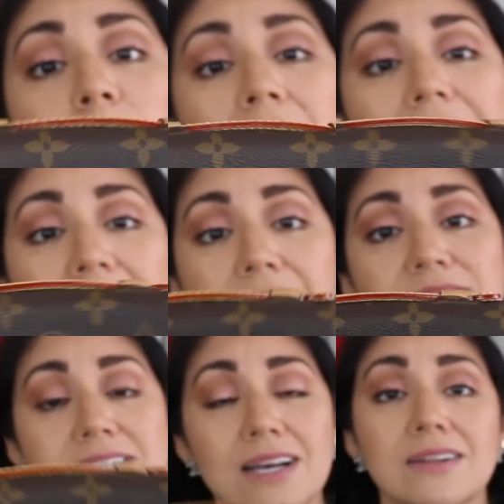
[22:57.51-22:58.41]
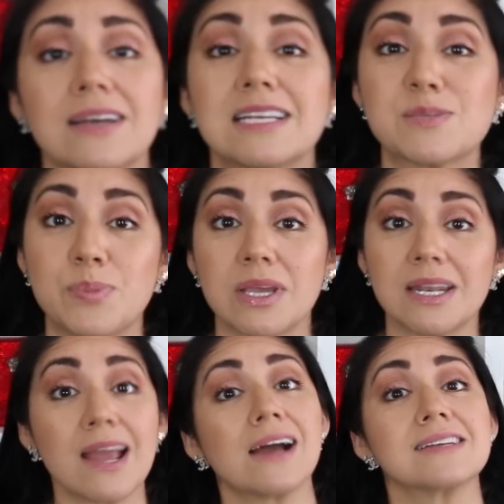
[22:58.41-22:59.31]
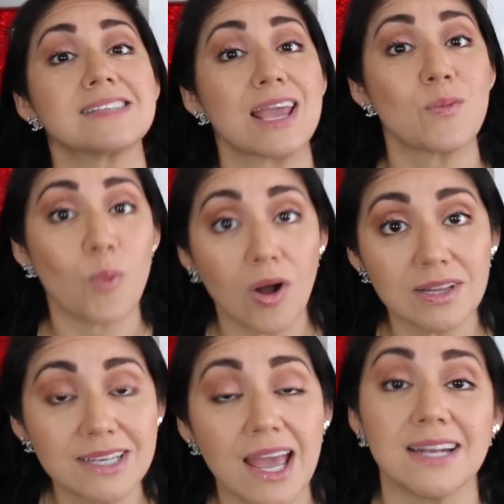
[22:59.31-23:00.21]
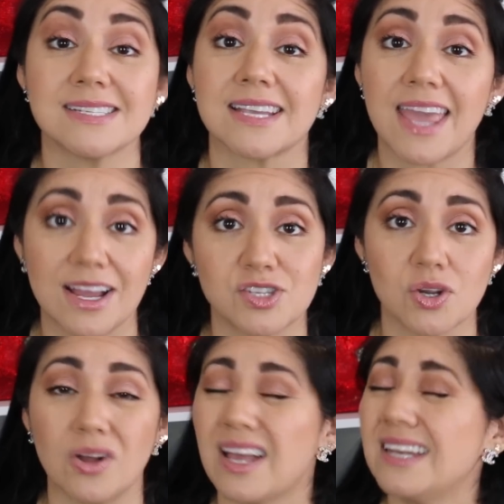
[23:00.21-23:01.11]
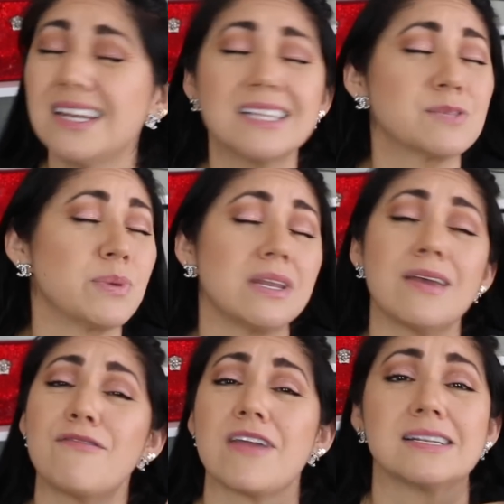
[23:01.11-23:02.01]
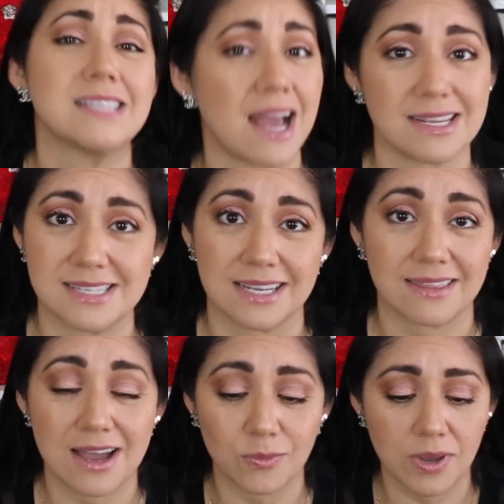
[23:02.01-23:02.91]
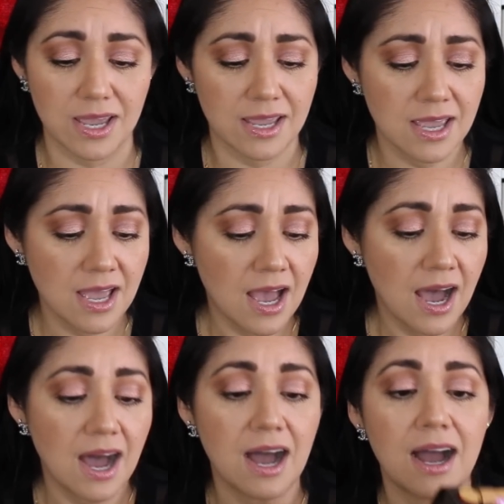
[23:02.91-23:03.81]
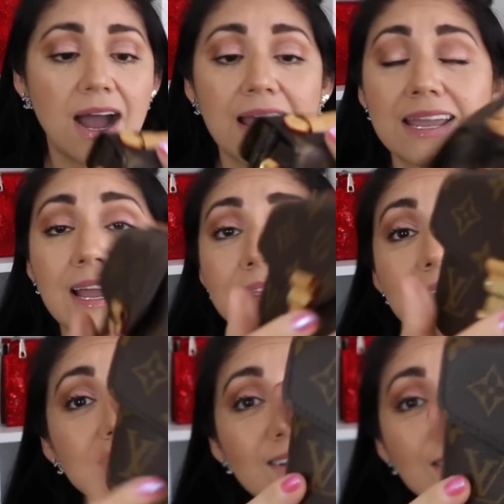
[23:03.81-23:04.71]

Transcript: my lifestyle has been as a wallet and as a catch-all, and it has been fantastic that way. Uh, I, I think it's